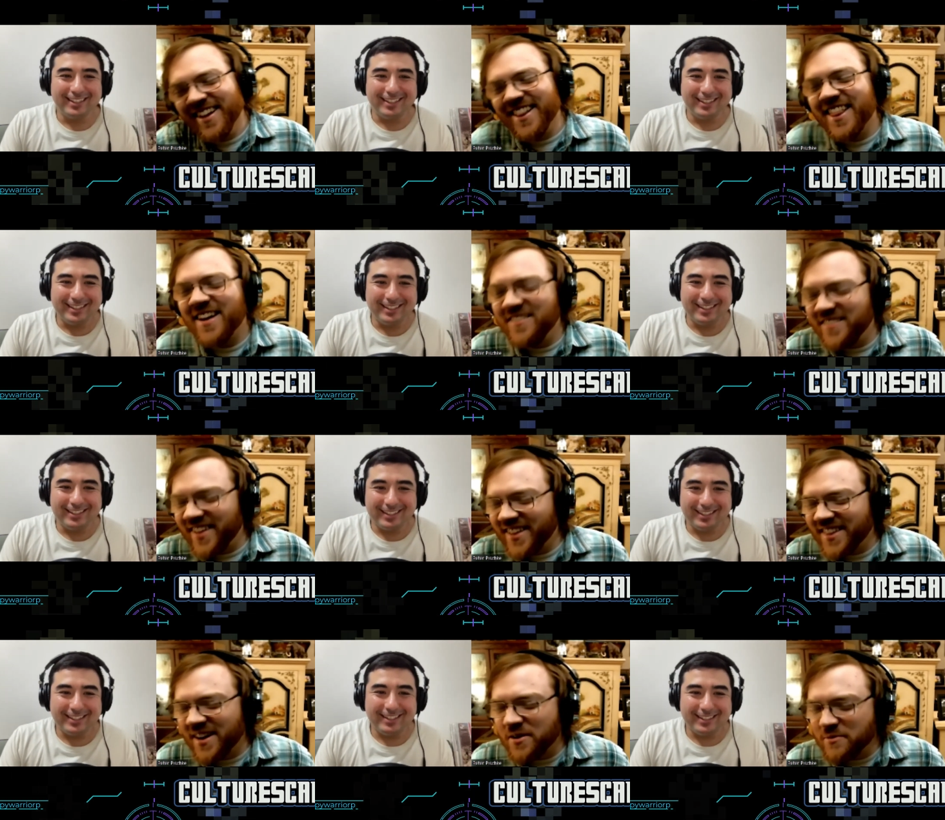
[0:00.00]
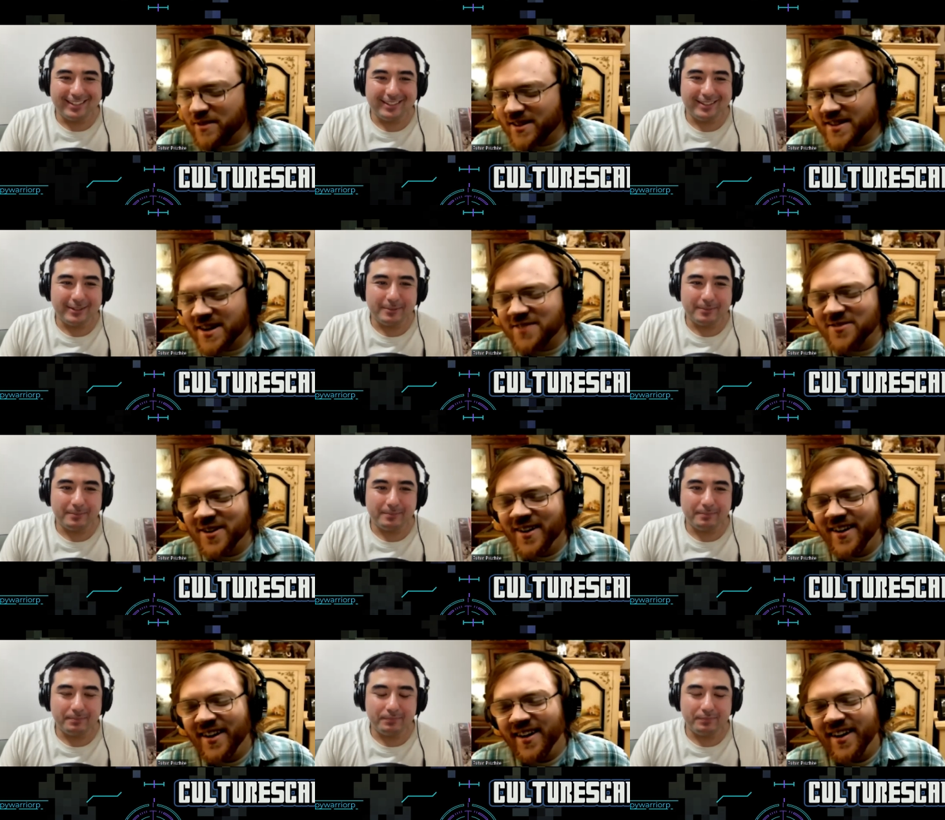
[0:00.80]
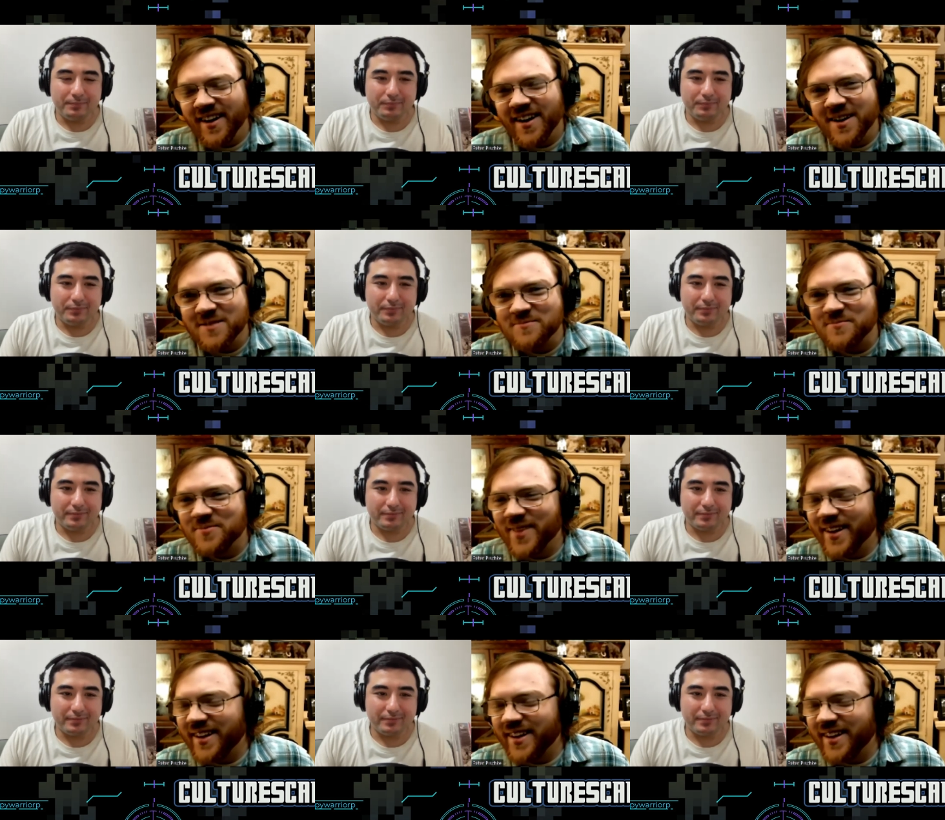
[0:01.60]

Speaker 1: That would be that would be tough. Um.